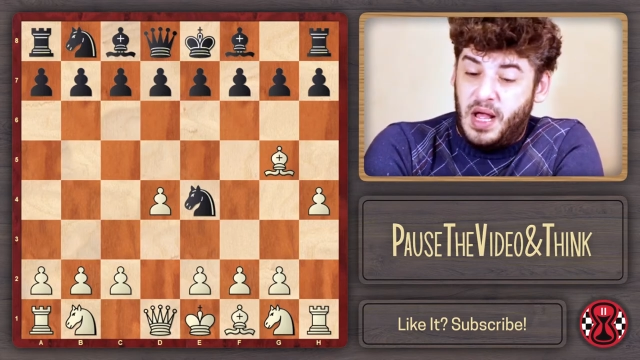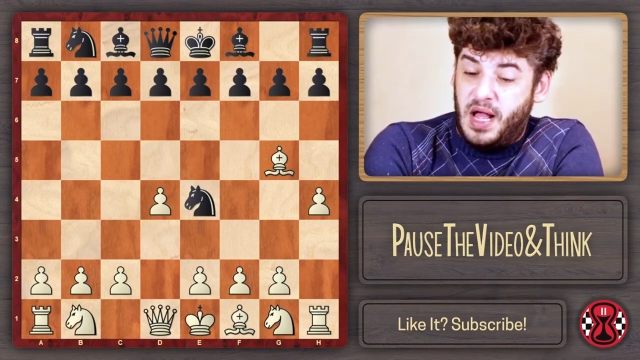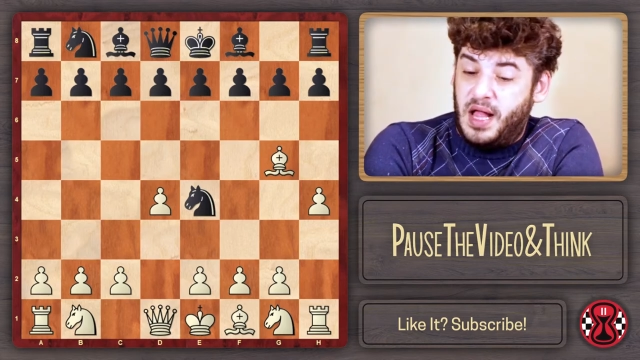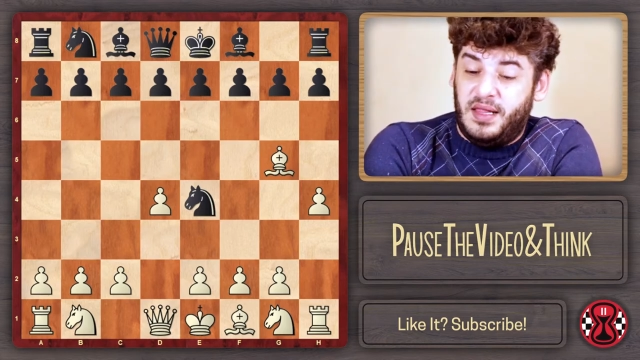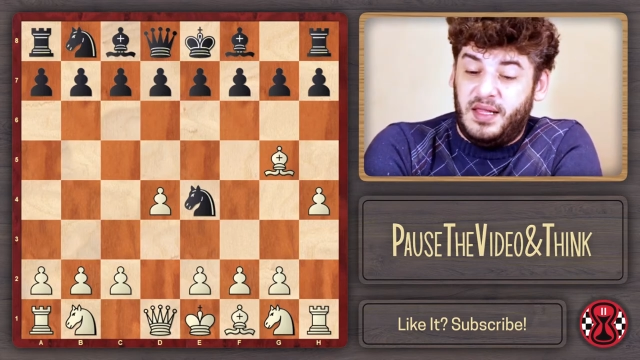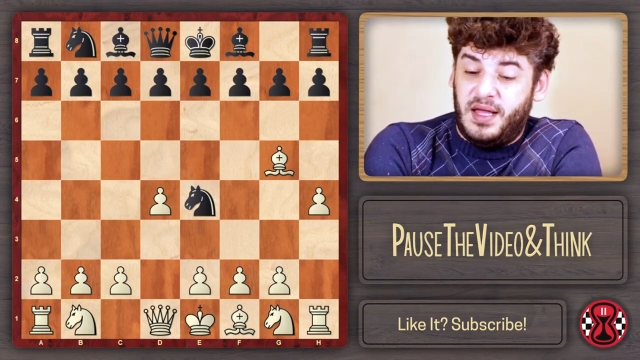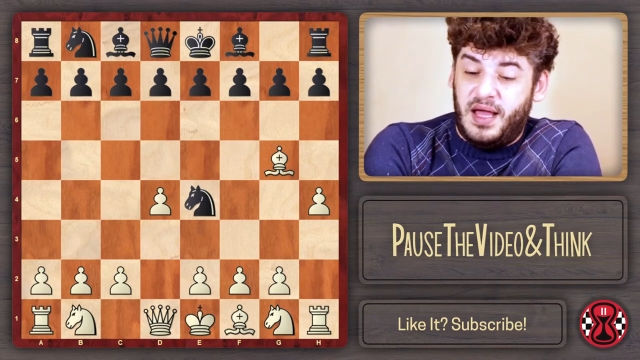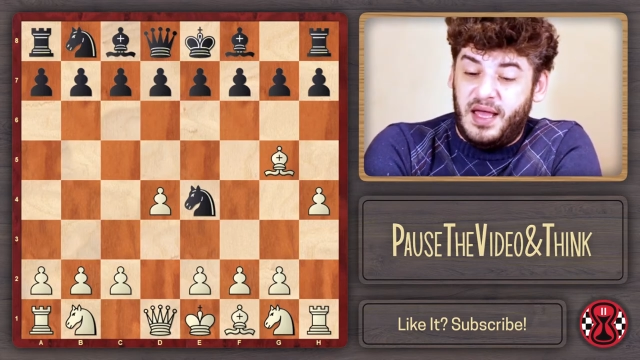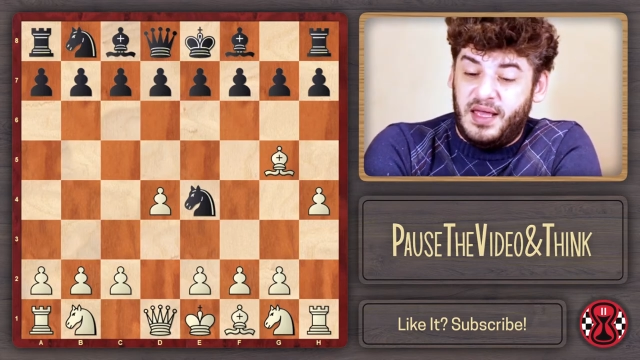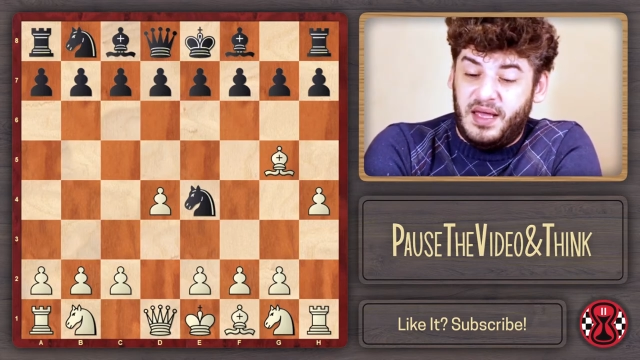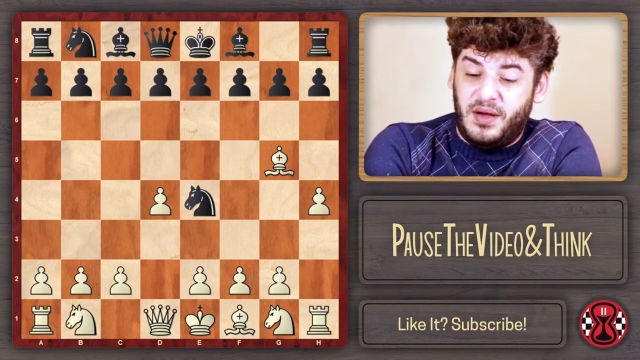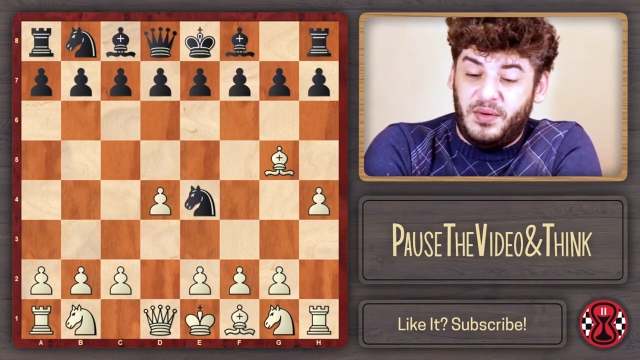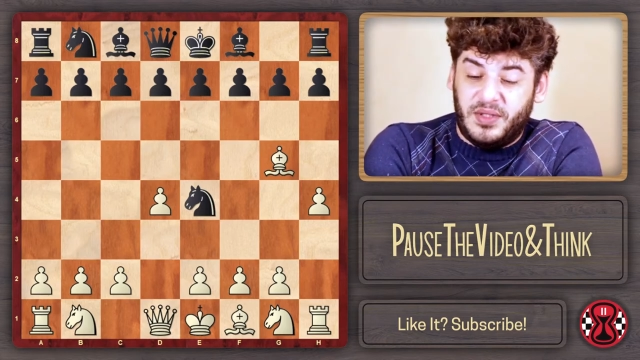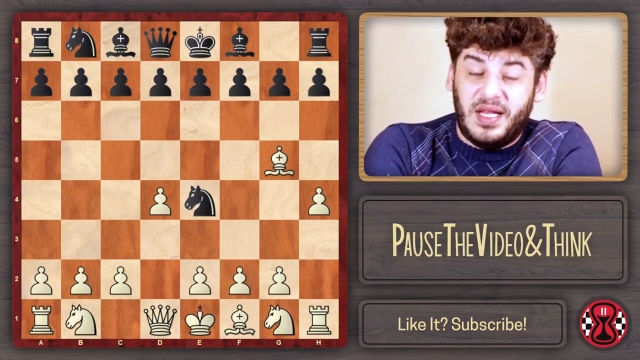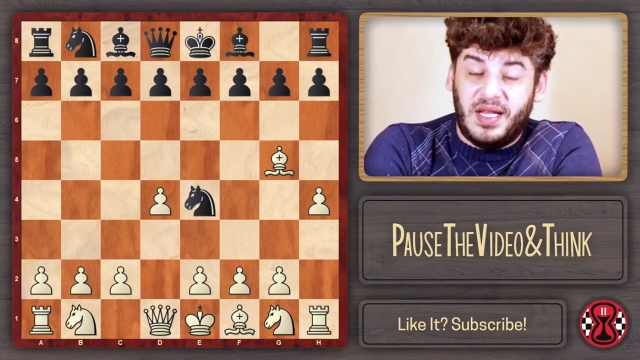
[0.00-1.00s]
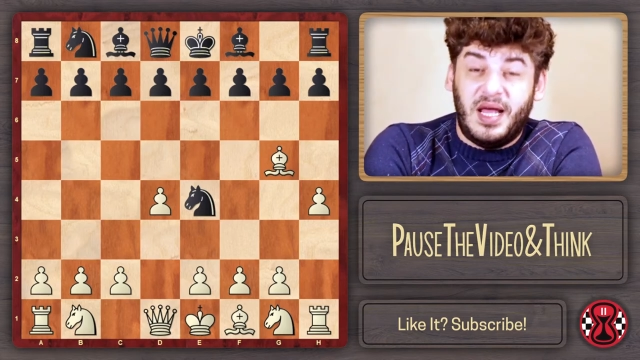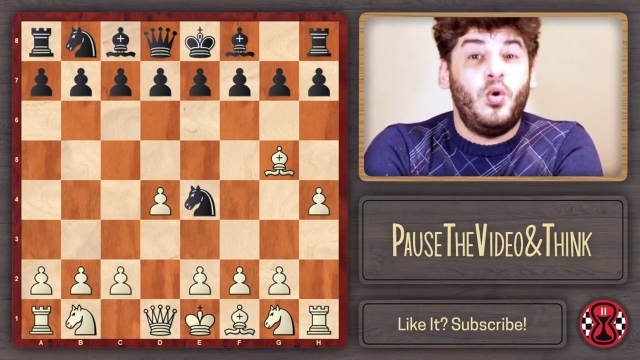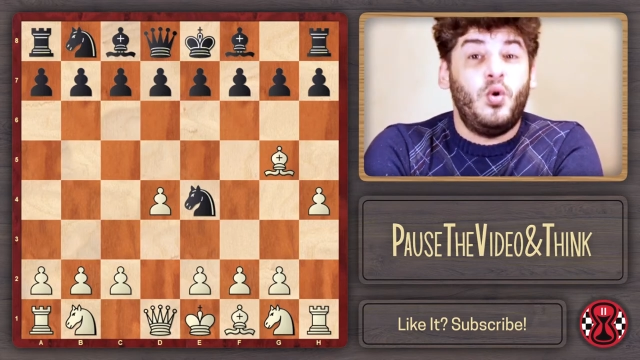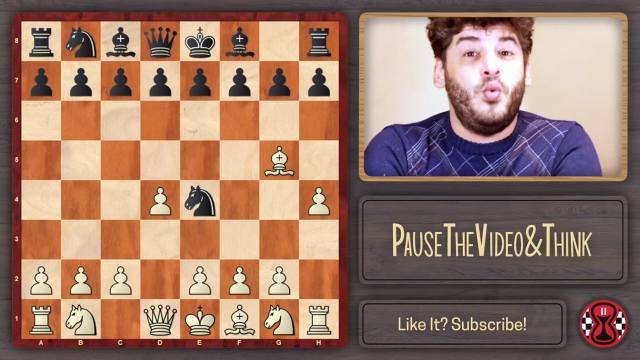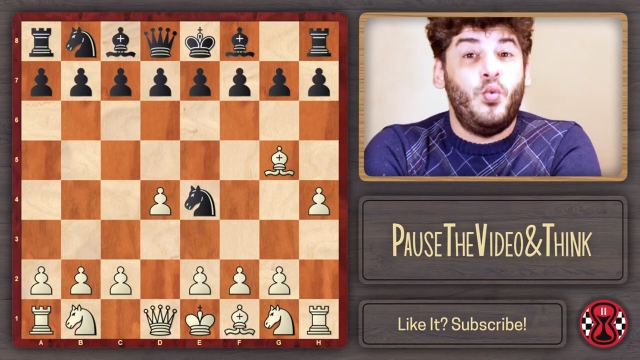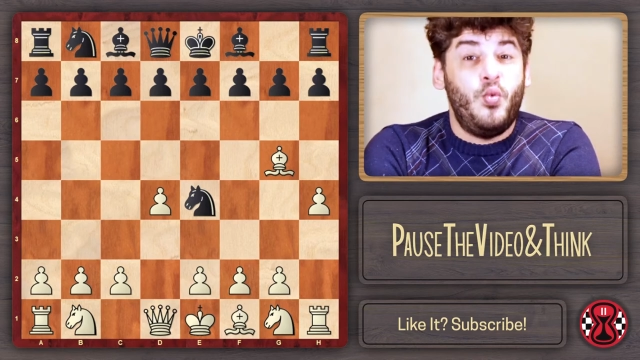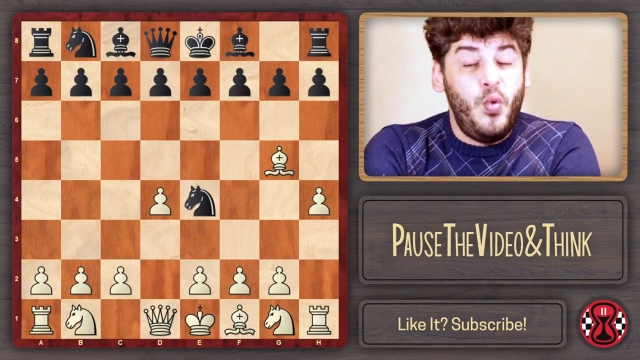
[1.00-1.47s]
I was like,
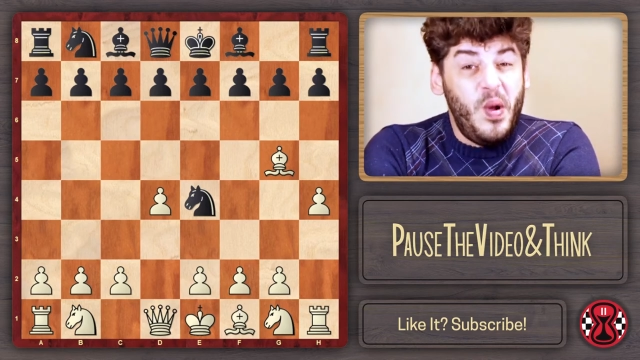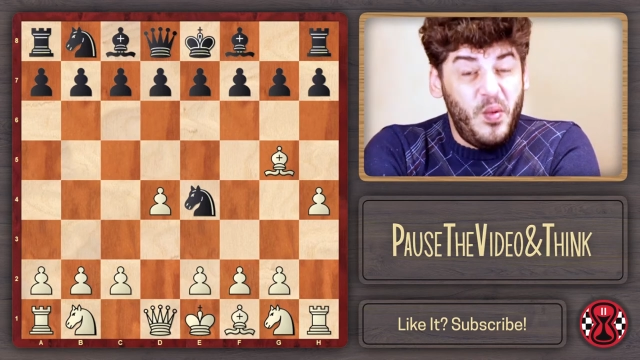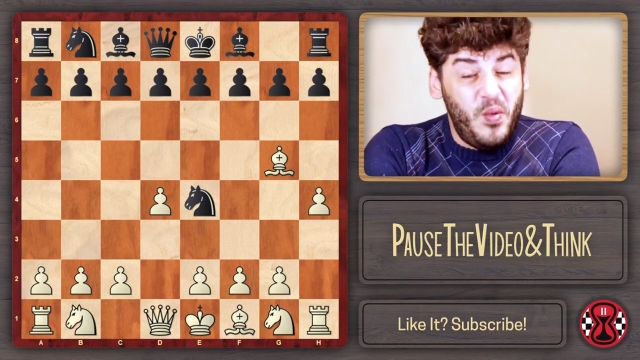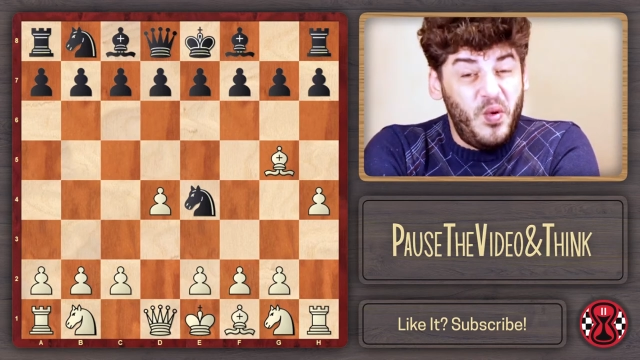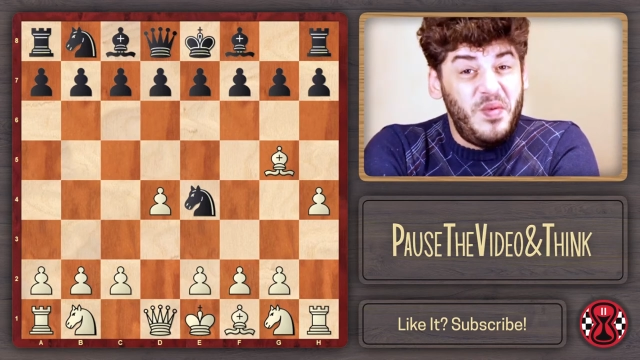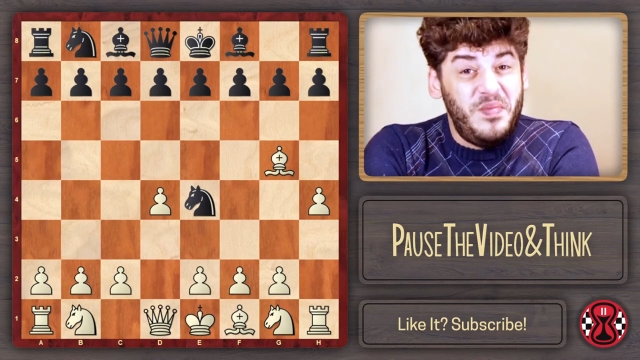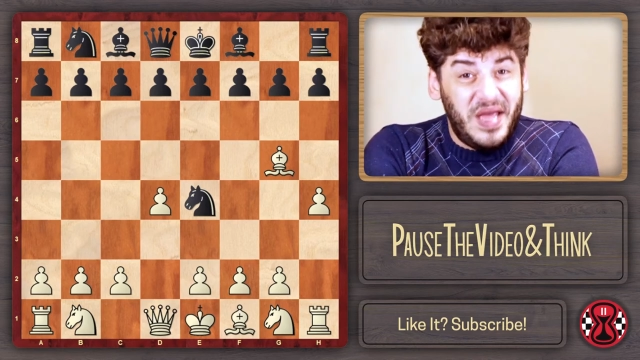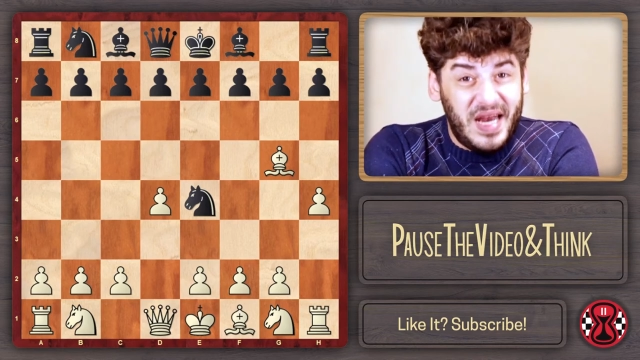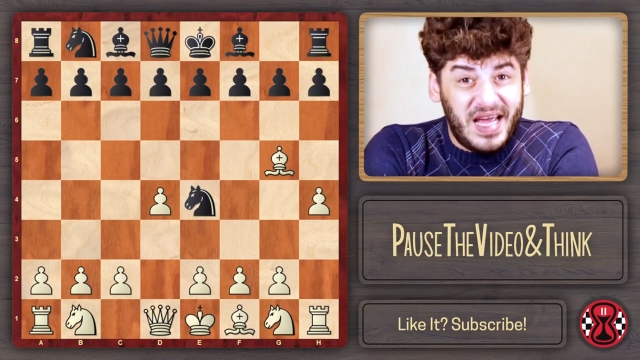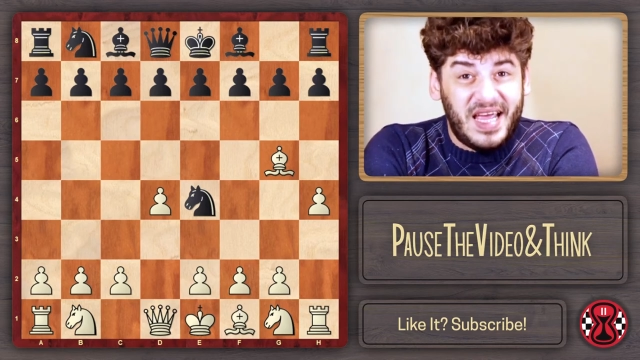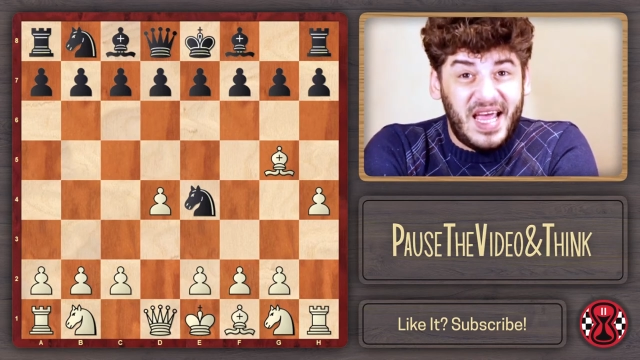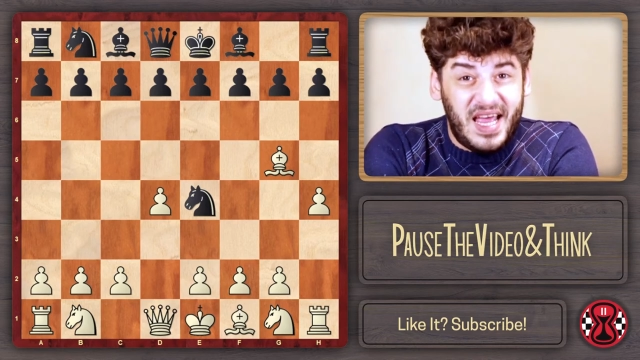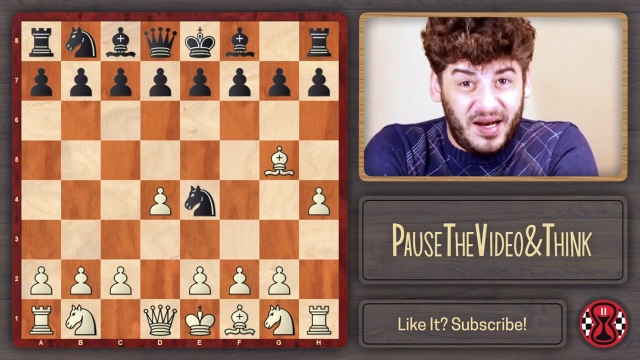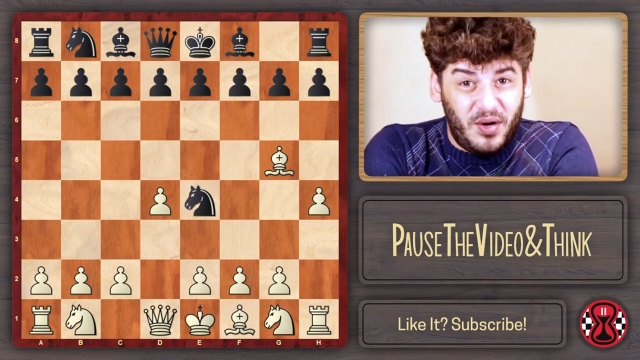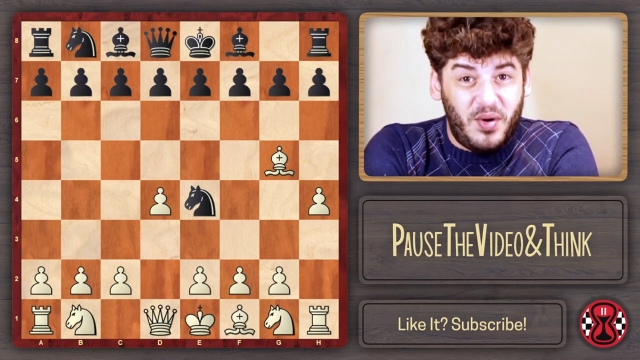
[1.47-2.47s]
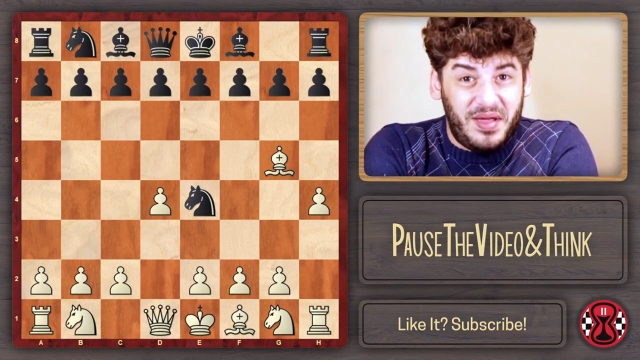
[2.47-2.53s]
well, we meet again,